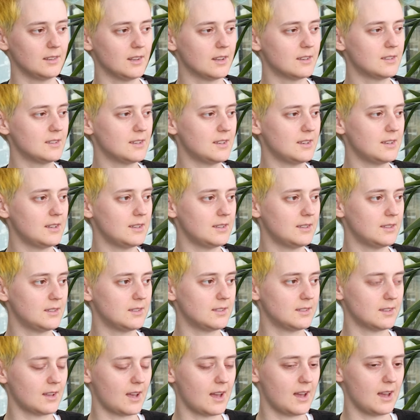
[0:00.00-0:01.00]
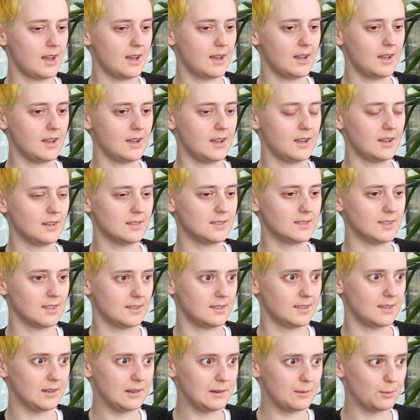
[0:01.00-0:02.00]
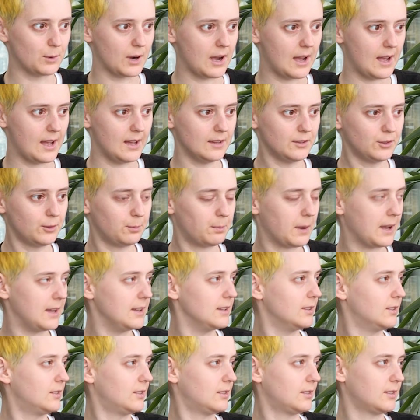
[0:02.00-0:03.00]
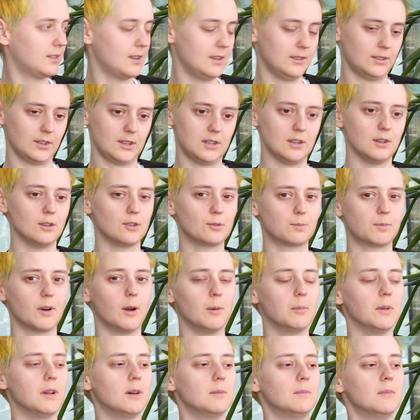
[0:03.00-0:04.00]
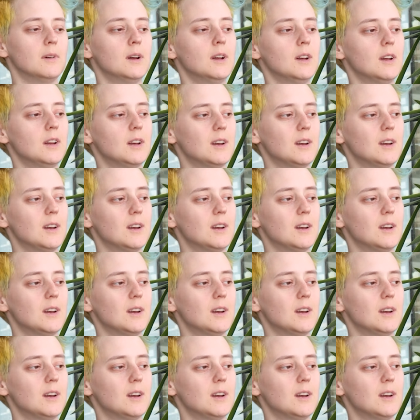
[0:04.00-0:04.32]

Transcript: London is a city where space is a huge problem.